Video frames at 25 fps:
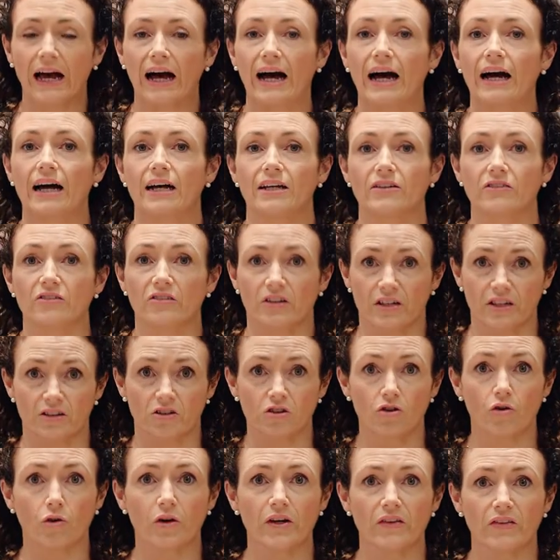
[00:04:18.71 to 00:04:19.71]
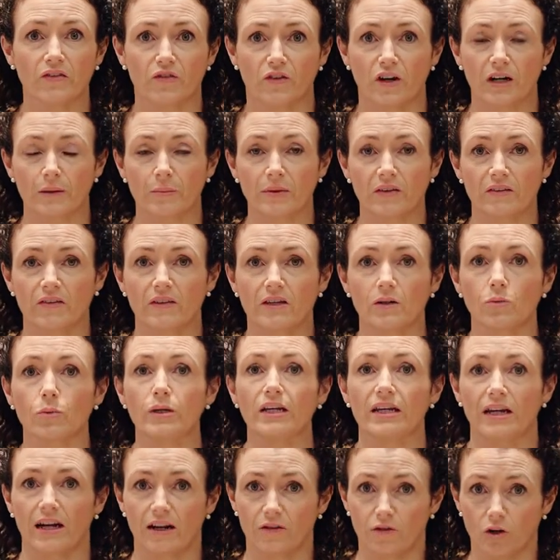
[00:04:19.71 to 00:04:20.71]
And in Lloyds Pharmacy,
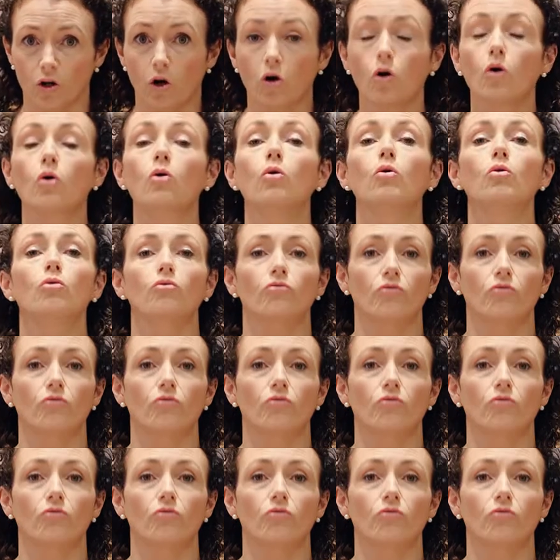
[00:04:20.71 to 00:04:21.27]
we have a whole